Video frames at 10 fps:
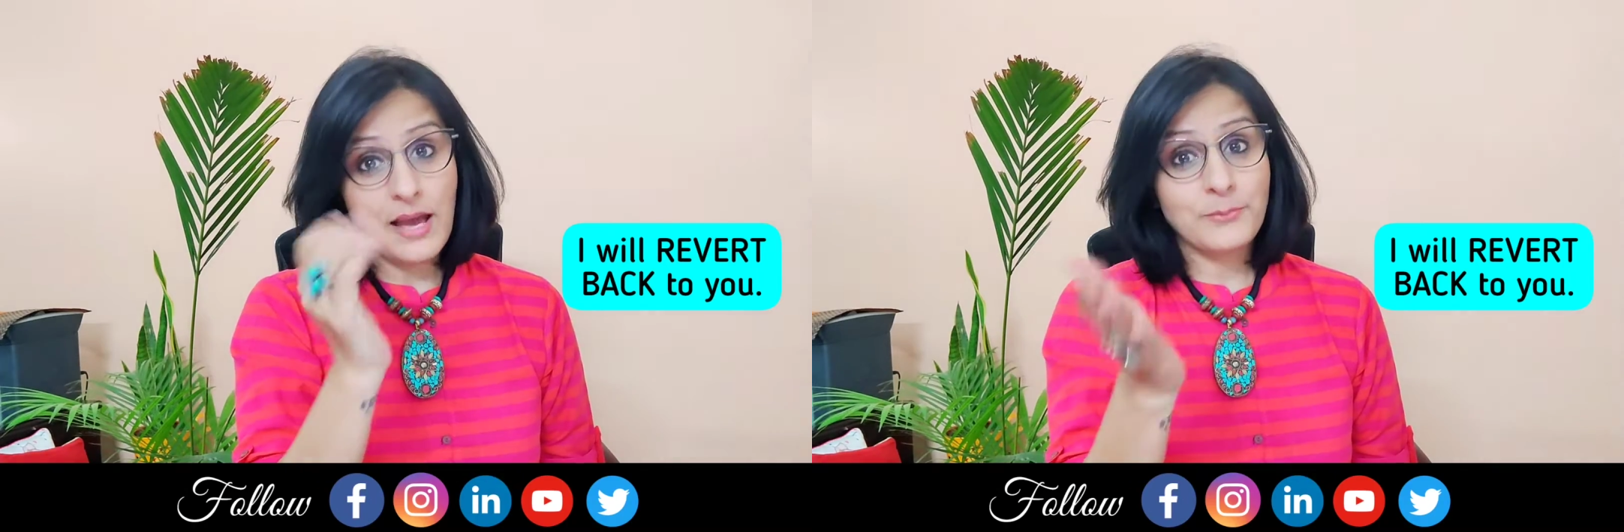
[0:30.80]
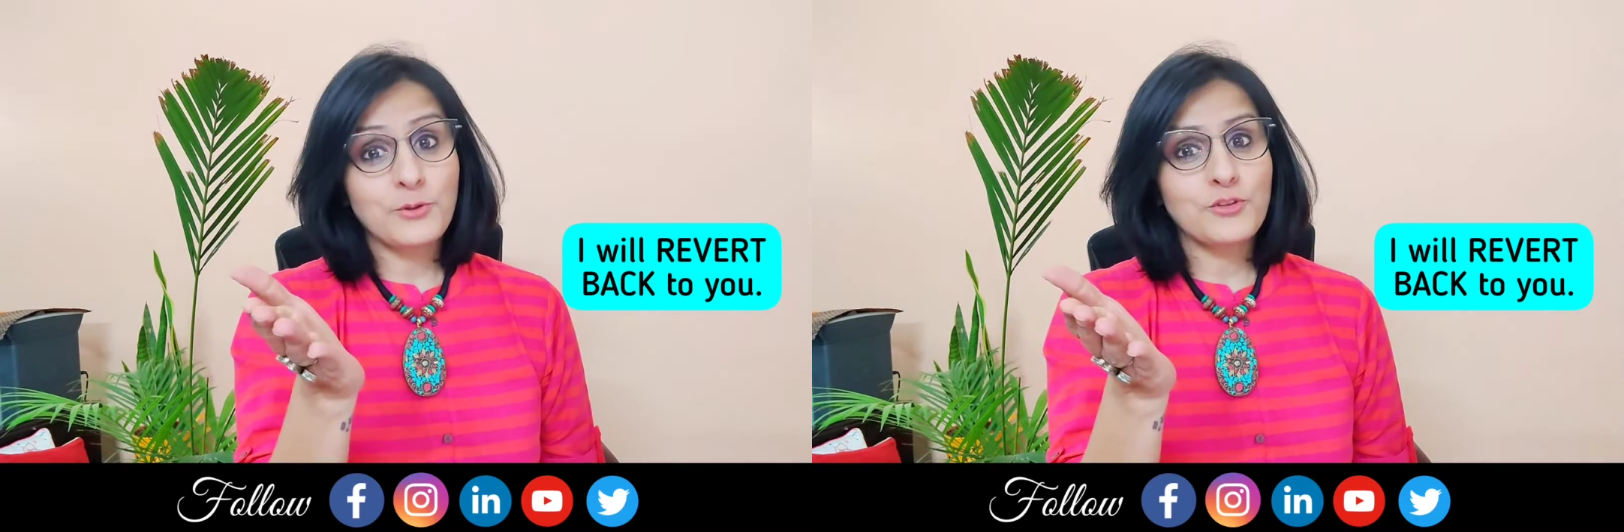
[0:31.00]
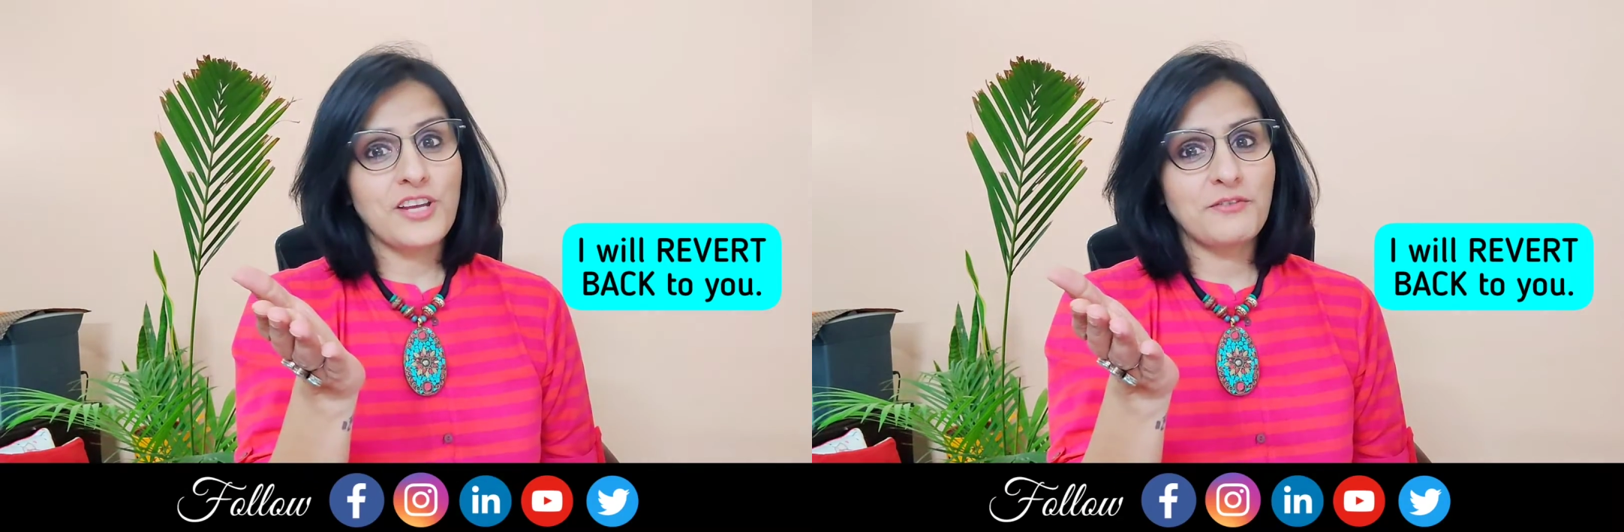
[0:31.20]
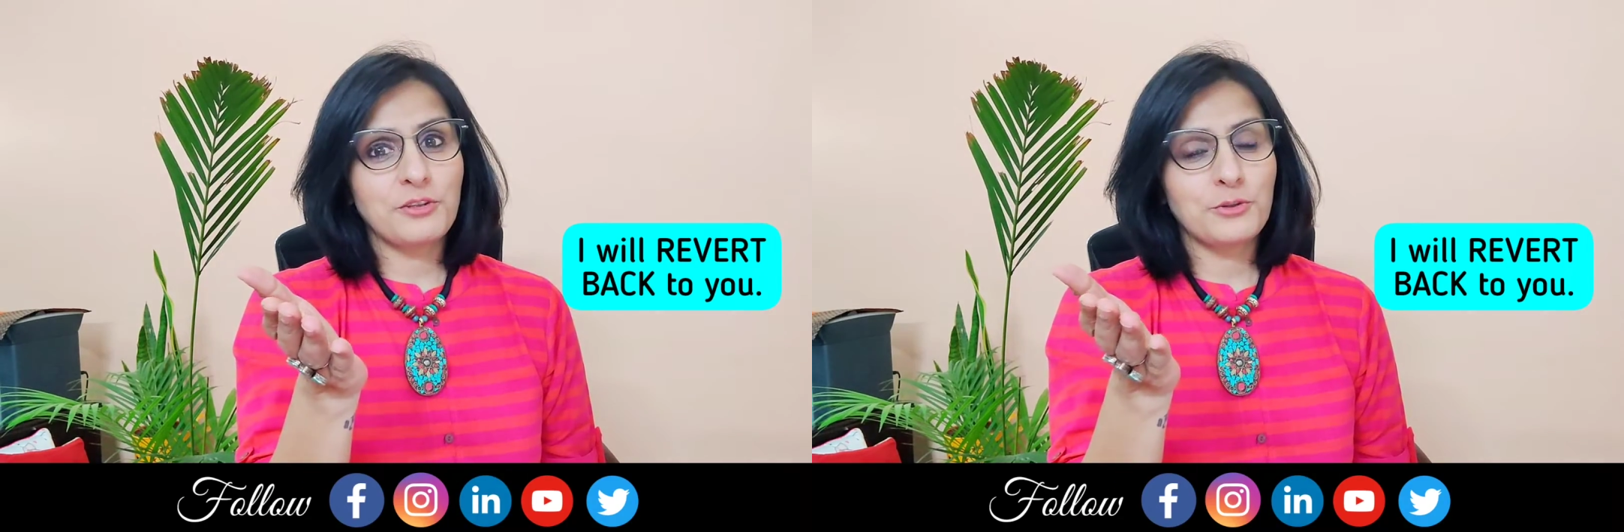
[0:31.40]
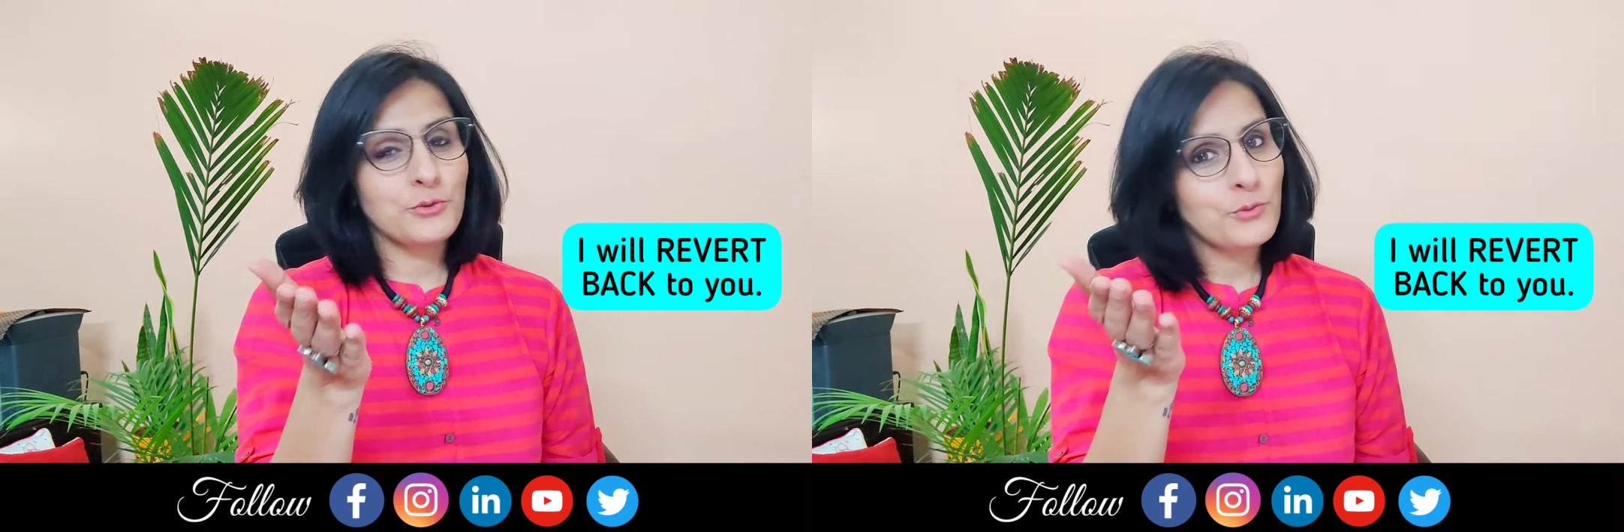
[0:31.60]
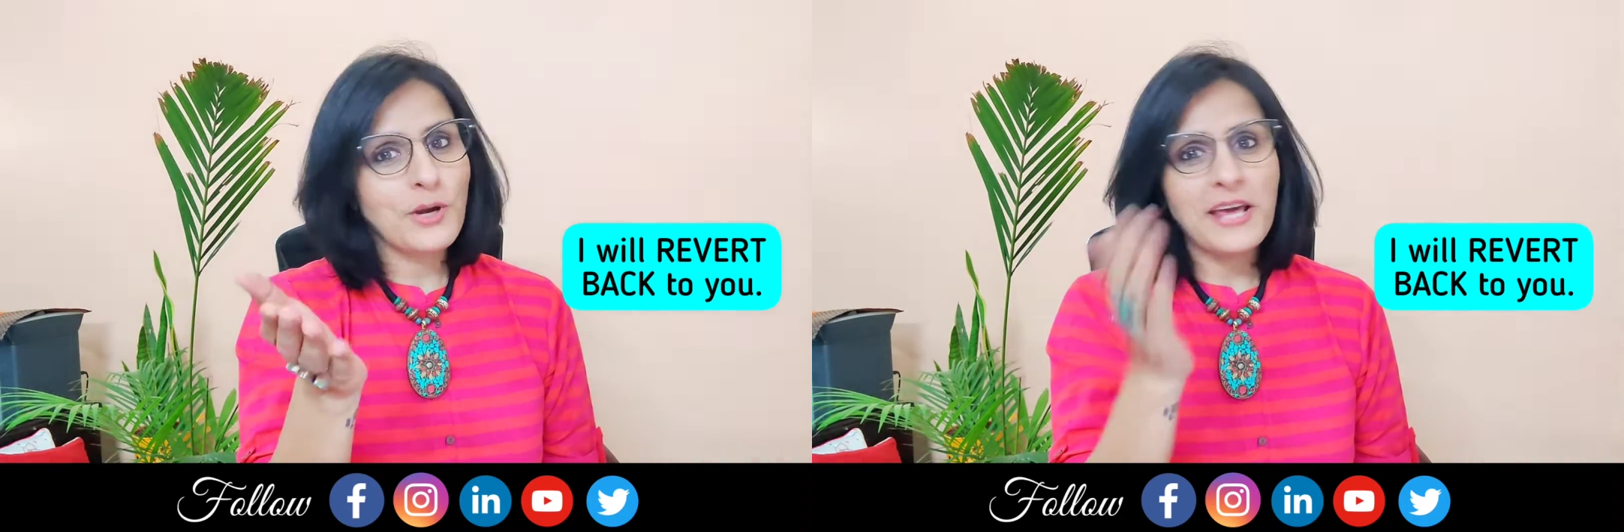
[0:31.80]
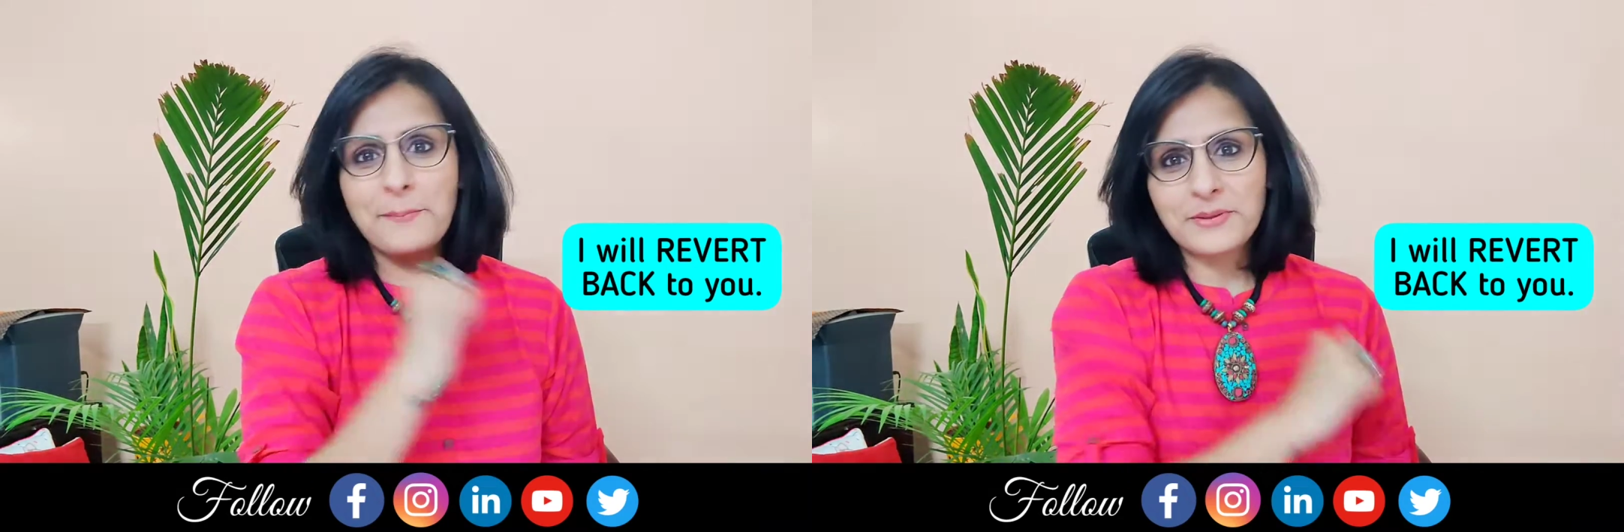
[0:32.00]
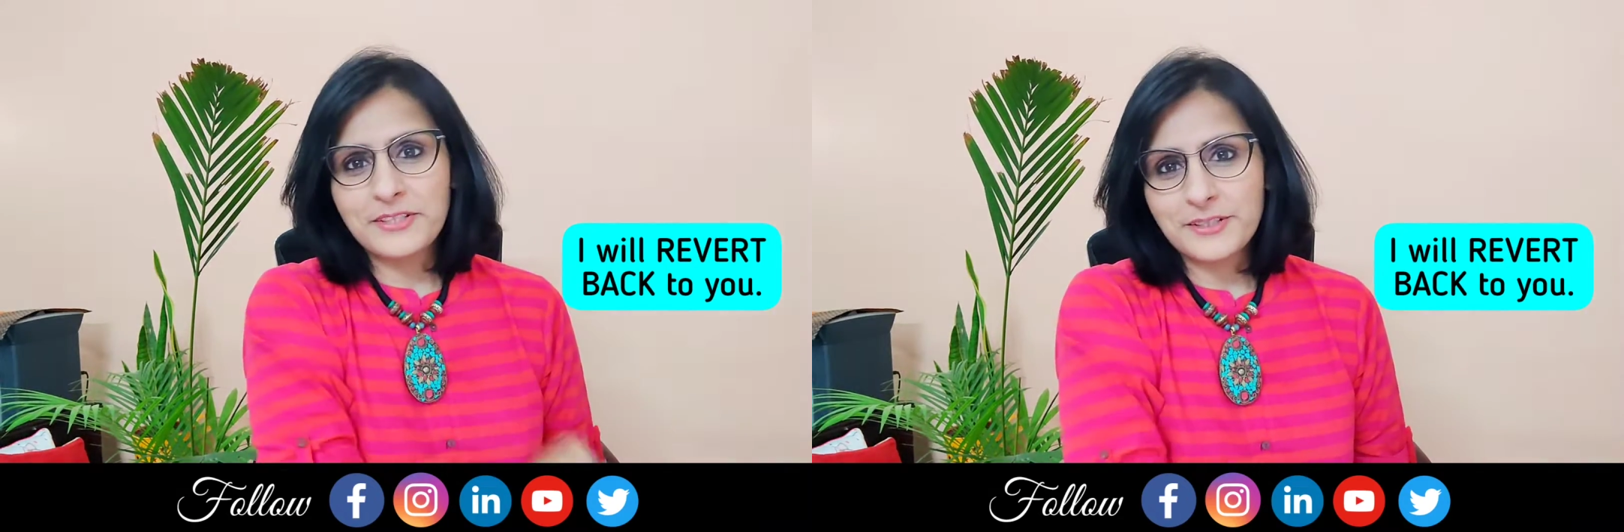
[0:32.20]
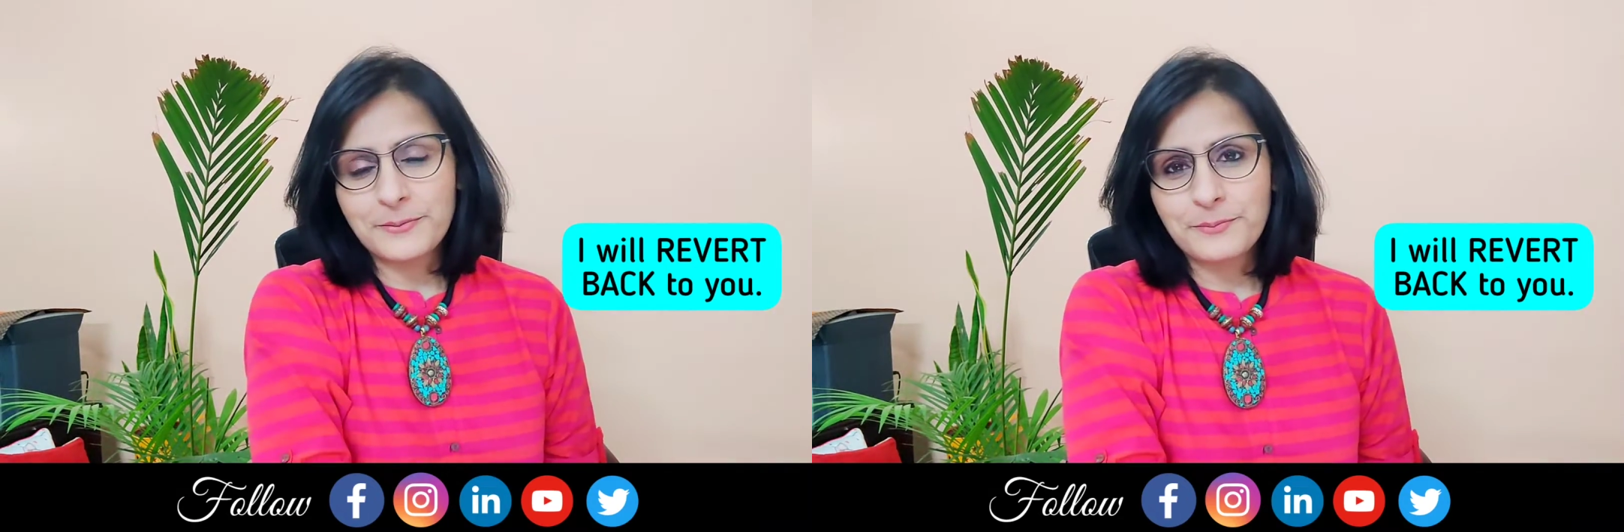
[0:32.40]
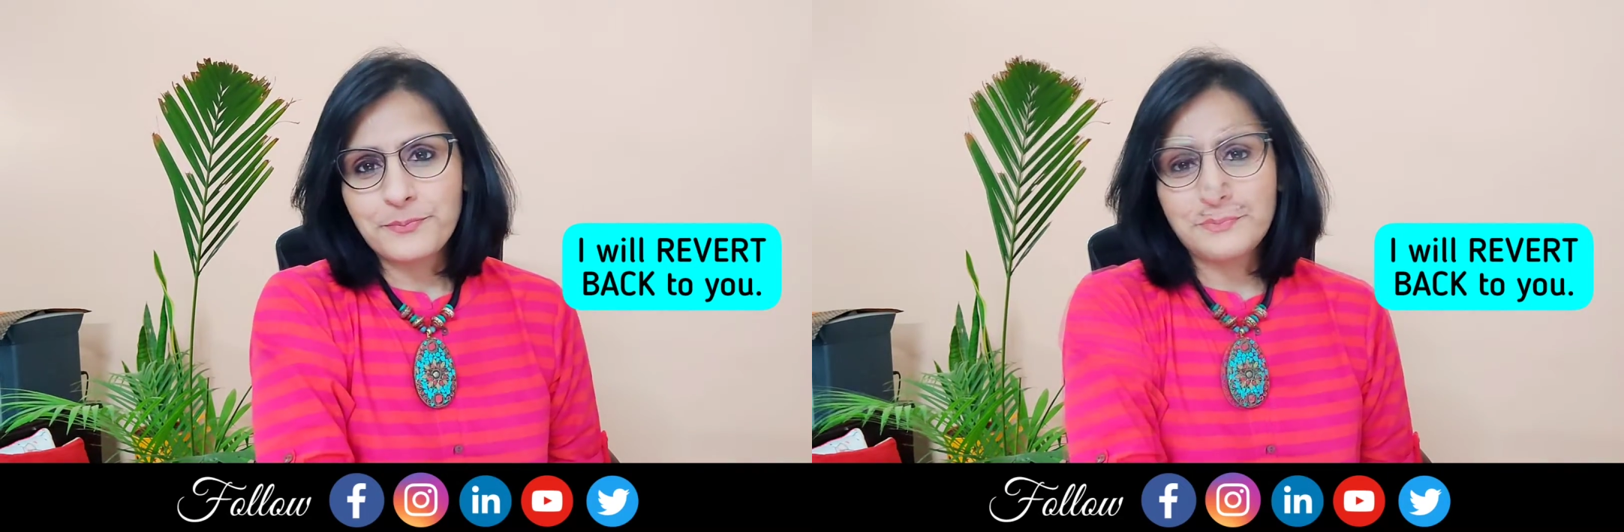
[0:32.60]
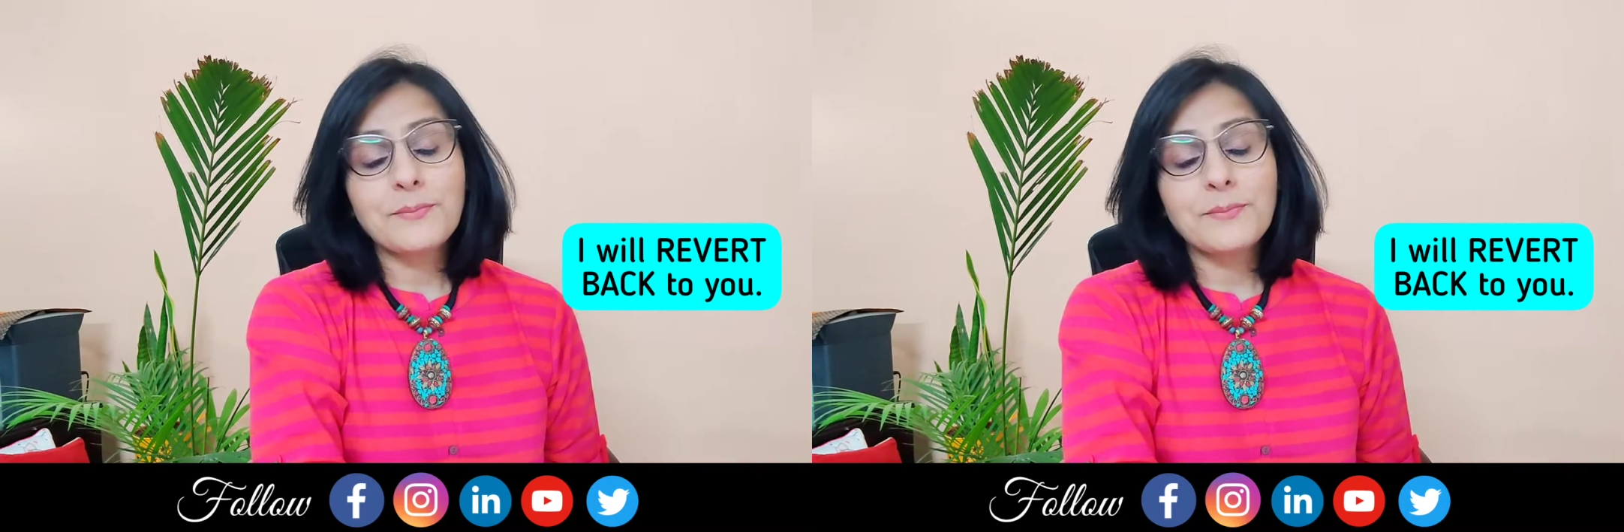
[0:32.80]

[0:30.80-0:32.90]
I'm going to share with you what happened here.